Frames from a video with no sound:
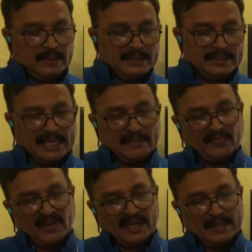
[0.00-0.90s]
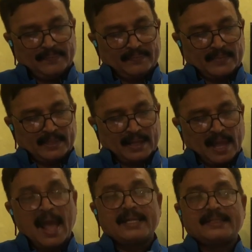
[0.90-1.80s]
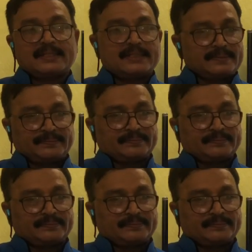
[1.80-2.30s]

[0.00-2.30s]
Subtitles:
same way as the